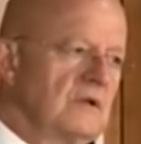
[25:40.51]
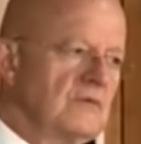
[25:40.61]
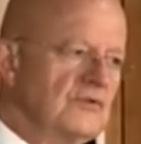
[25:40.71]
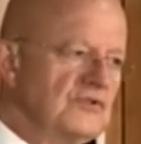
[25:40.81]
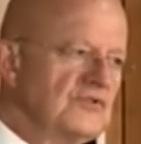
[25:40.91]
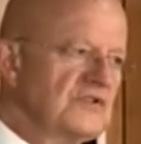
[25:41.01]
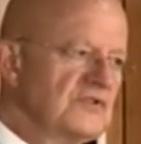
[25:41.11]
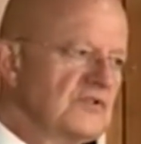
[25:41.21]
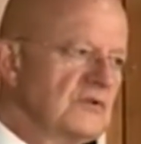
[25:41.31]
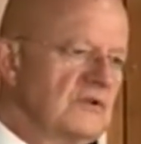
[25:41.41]
Reduce
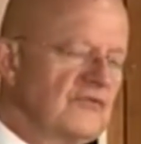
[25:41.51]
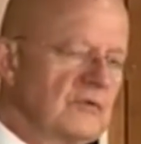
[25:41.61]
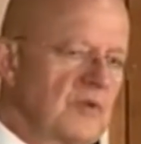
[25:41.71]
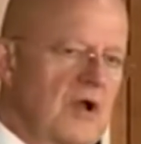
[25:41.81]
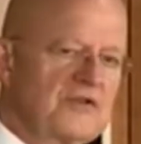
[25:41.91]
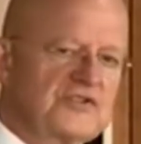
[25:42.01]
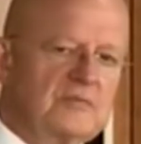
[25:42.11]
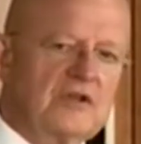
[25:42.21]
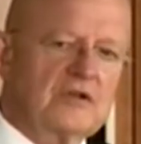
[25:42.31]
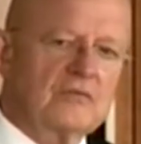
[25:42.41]
uncertainty for a
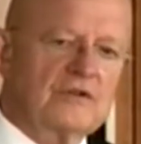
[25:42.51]
policymaker,